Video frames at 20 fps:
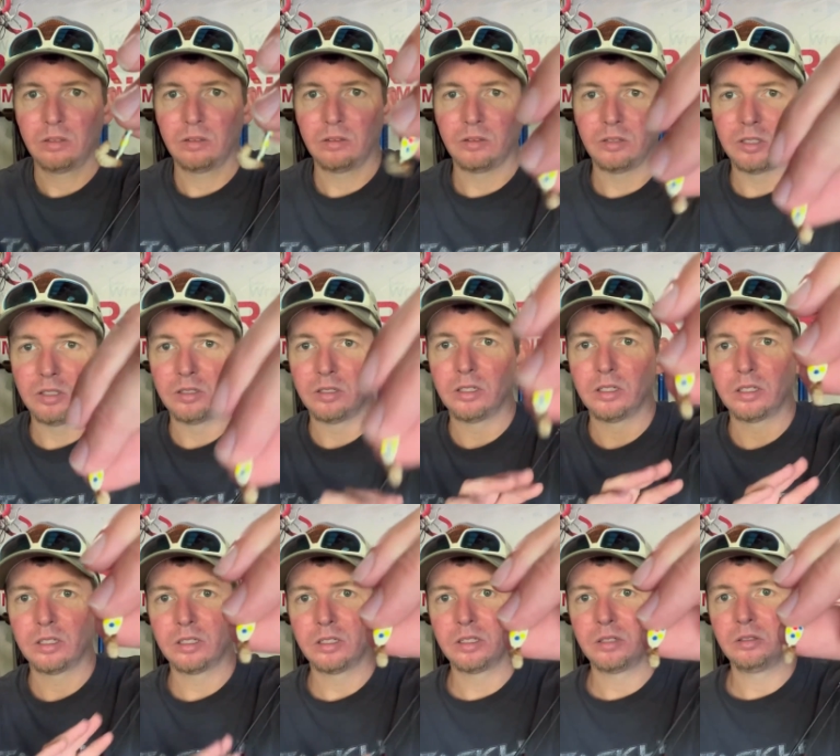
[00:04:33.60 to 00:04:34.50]
You
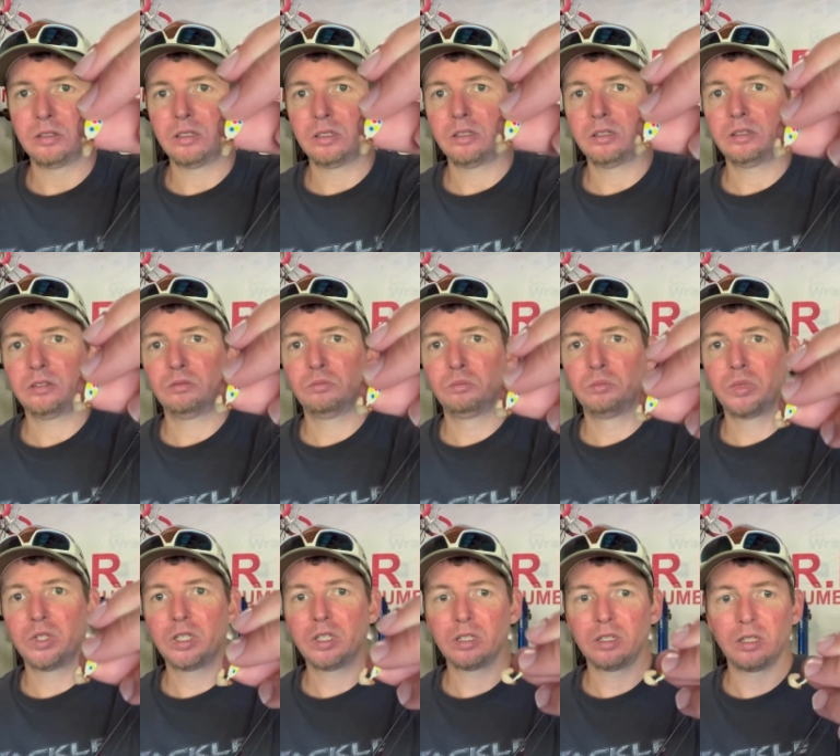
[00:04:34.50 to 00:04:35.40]
get any
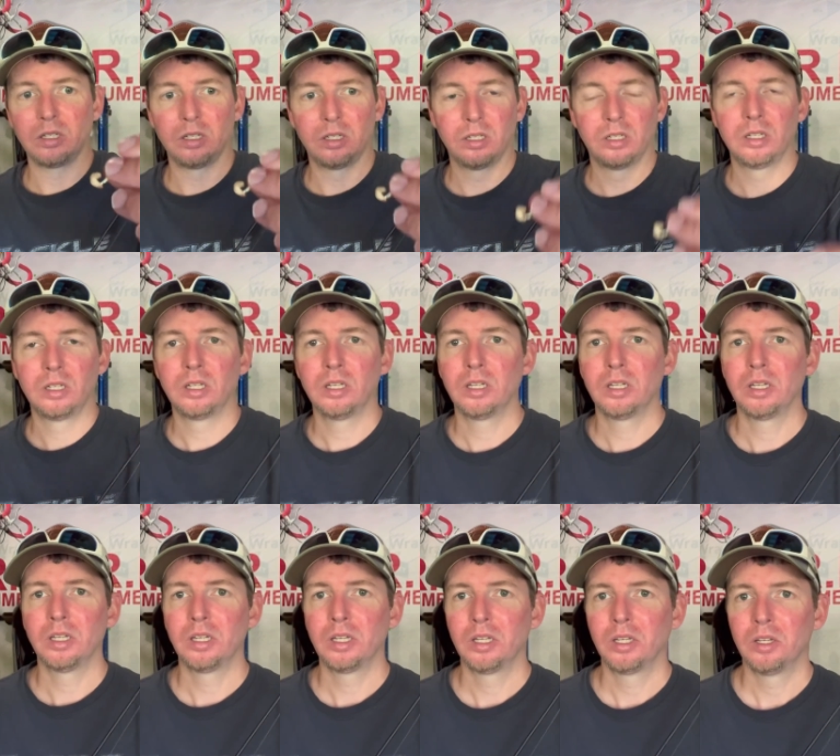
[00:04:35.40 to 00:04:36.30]
big
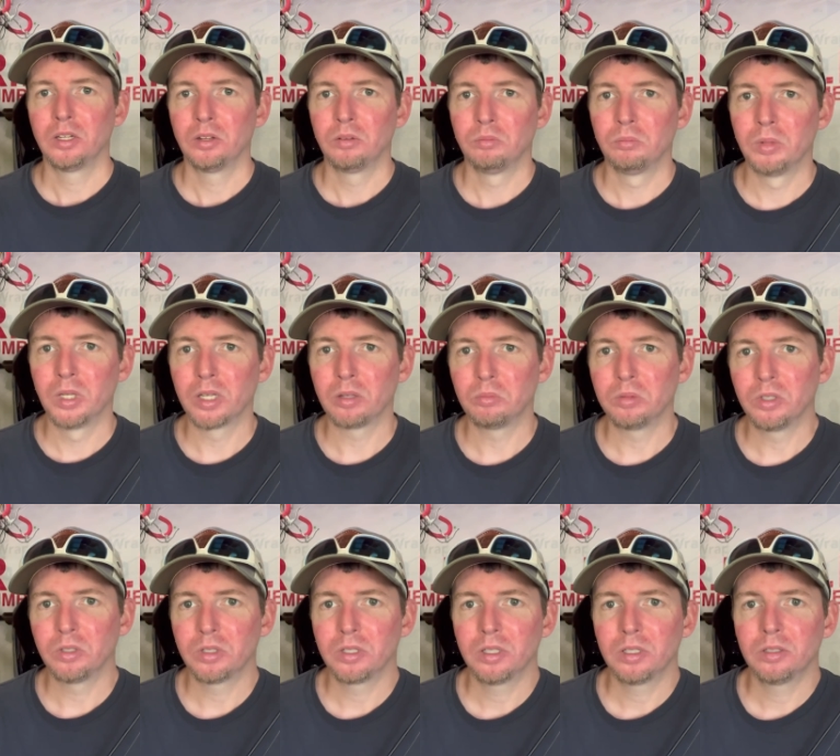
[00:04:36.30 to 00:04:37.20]

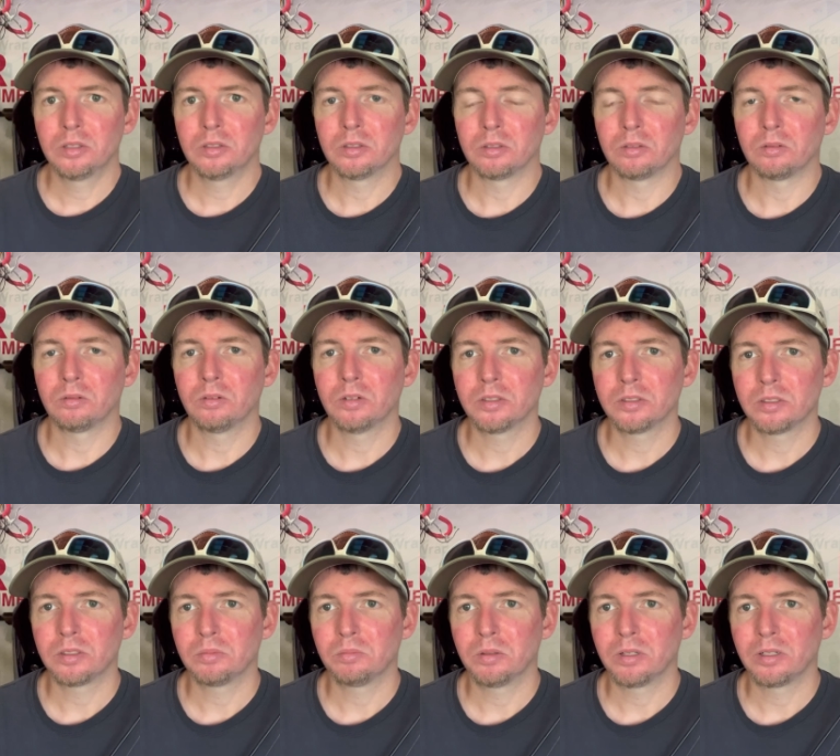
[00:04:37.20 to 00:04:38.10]
bluegill or ones
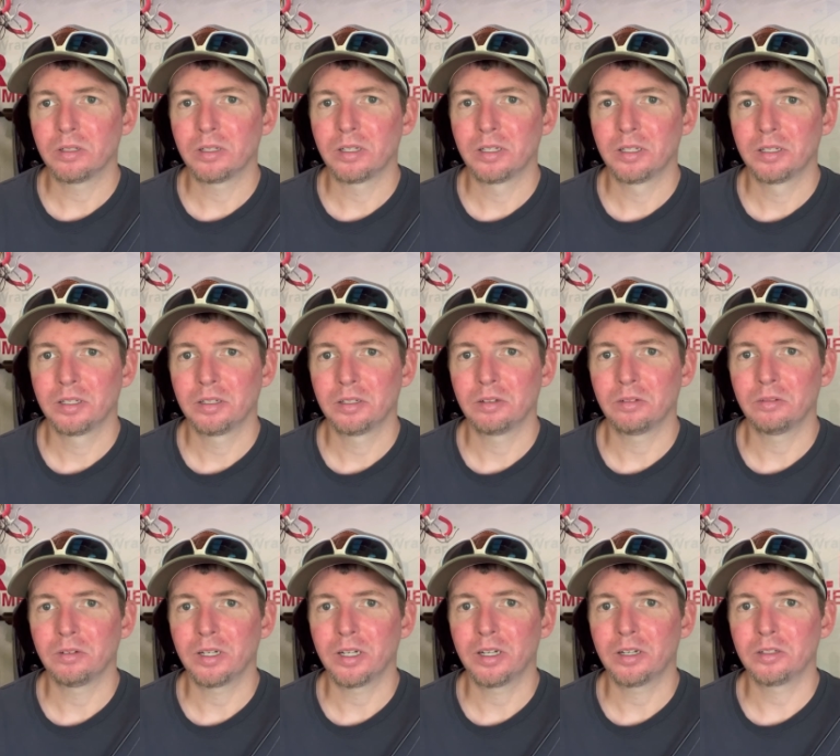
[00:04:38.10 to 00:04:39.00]
that's been
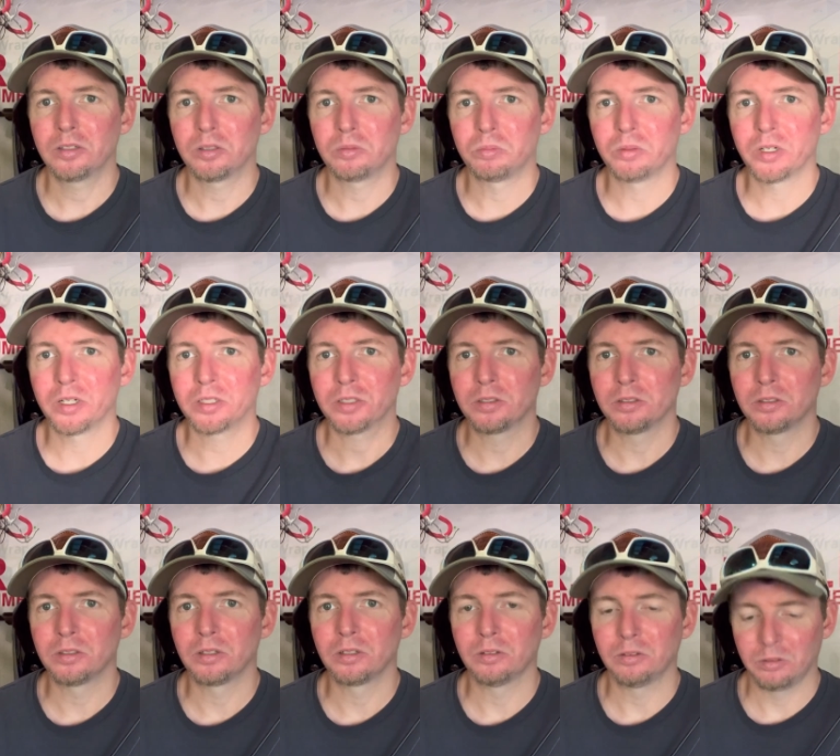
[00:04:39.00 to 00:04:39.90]
around or
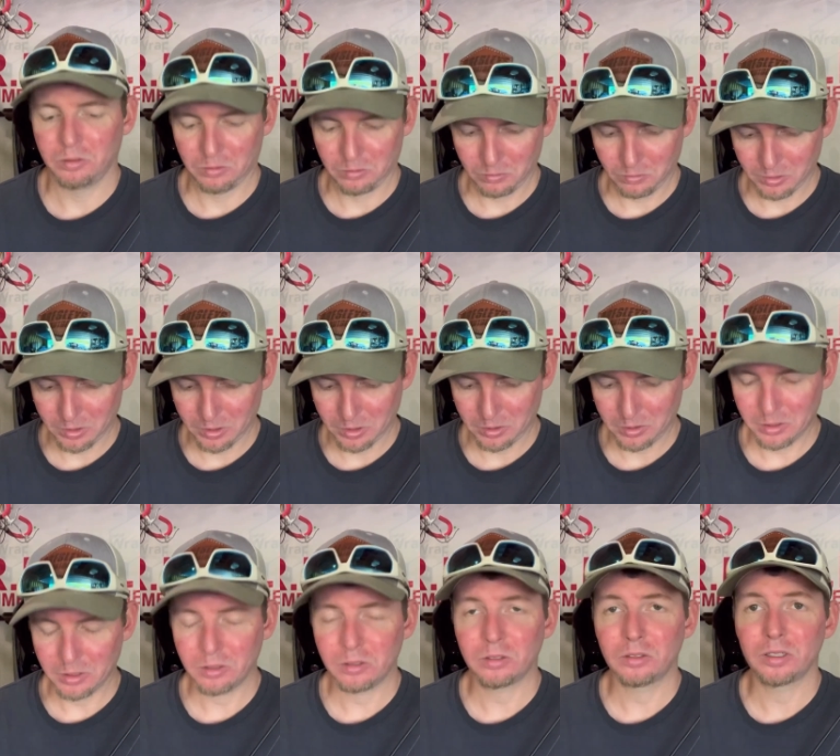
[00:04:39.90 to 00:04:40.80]
pressured with,
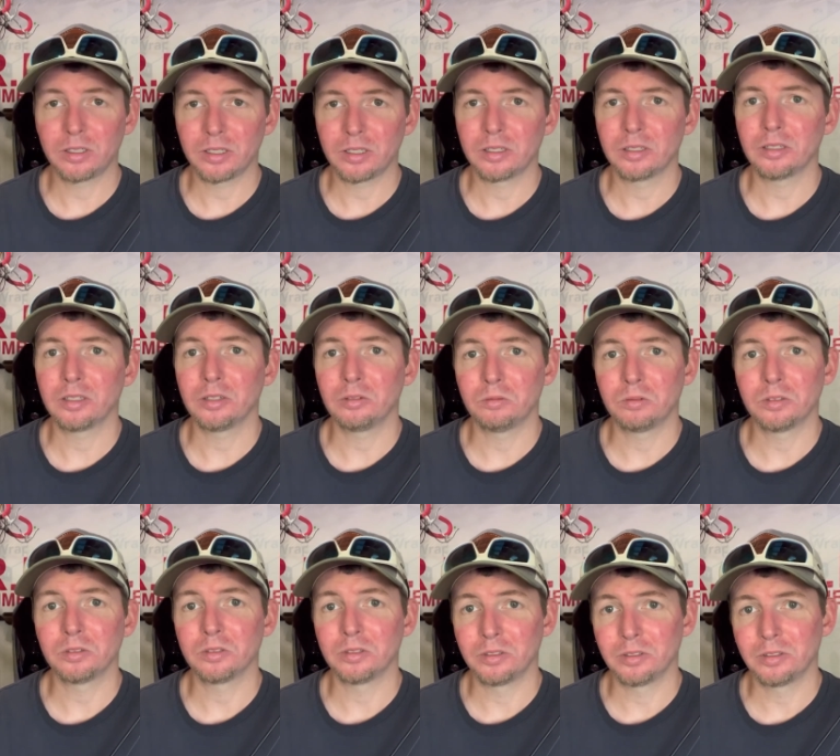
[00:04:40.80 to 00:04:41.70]
they
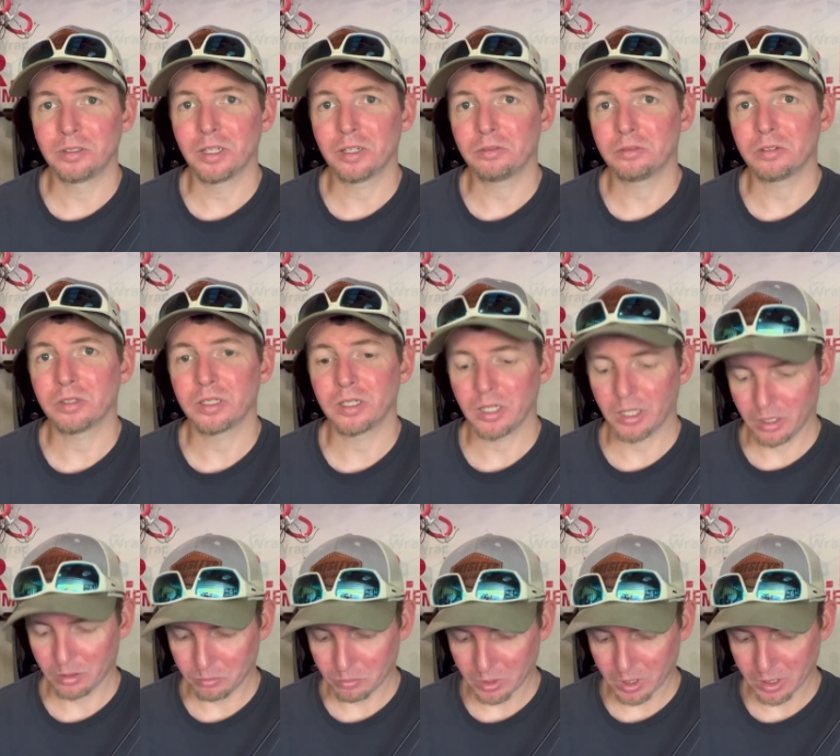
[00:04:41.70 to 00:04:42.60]
will definitely
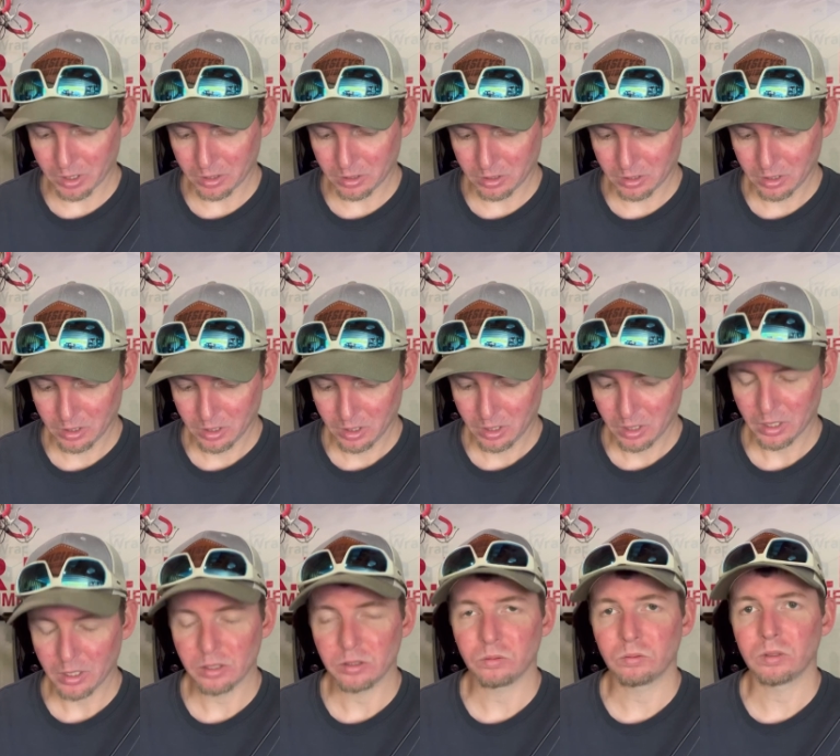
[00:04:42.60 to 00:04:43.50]
not bite
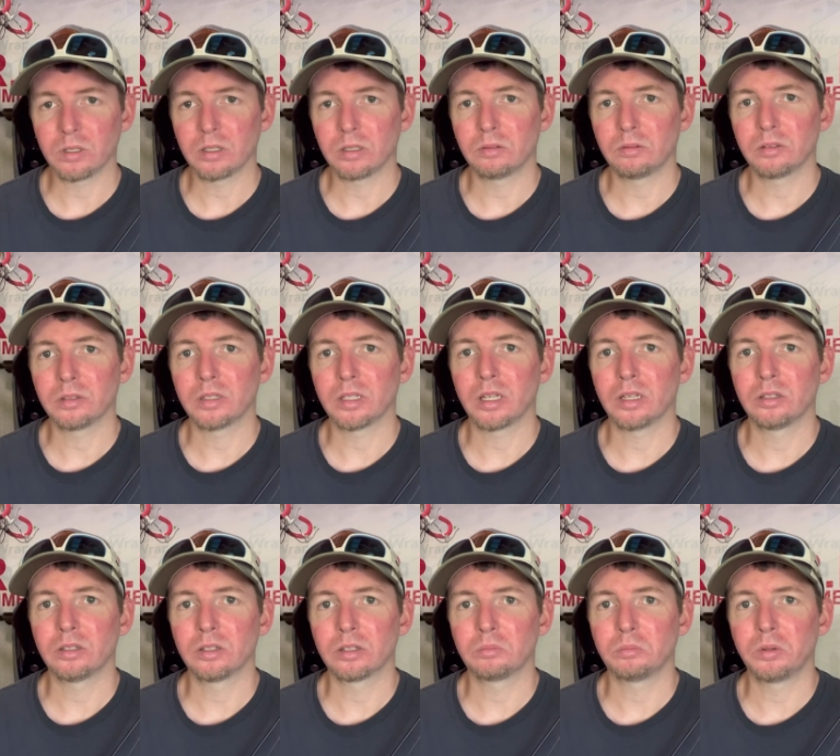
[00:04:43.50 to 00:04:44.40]
as well with that
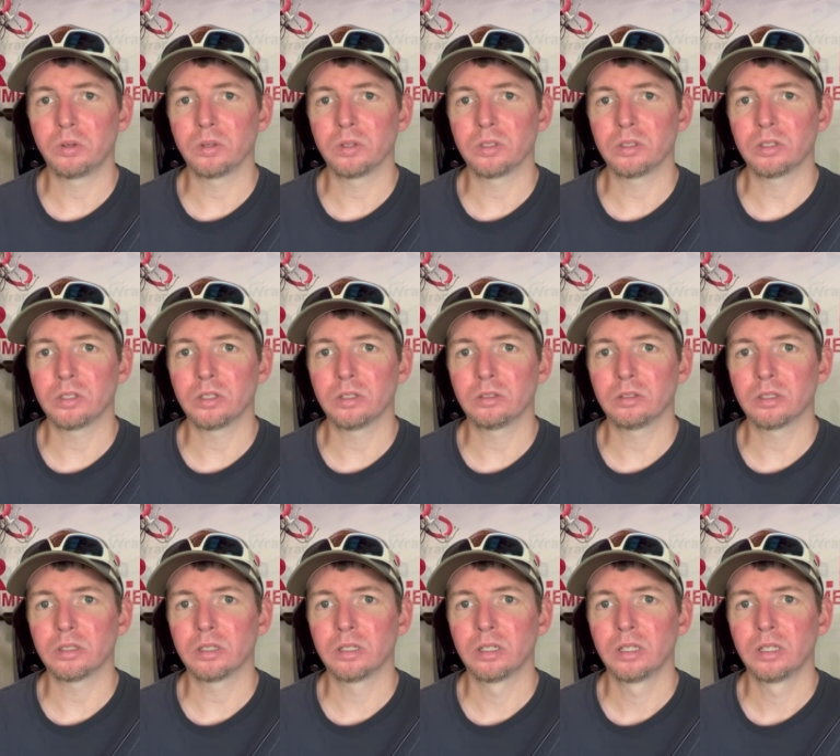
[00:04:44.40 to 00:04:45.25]
hook point showing.